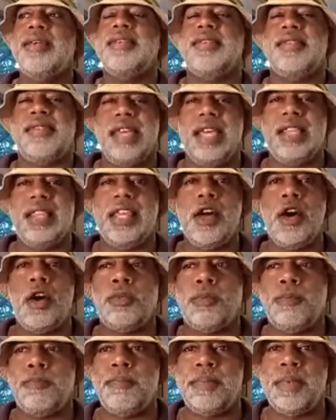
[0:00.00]
seeing the
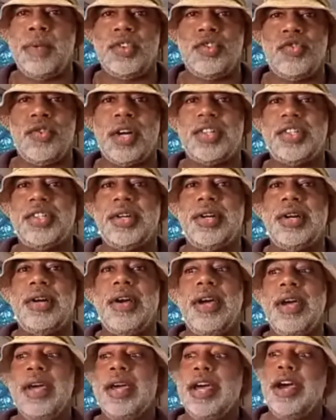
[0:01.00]
old
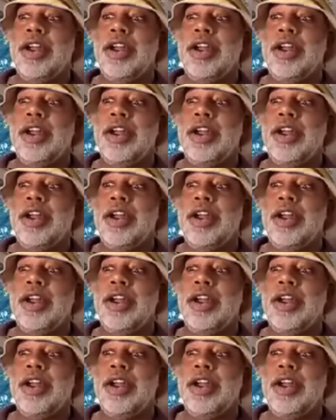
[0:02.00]
structure,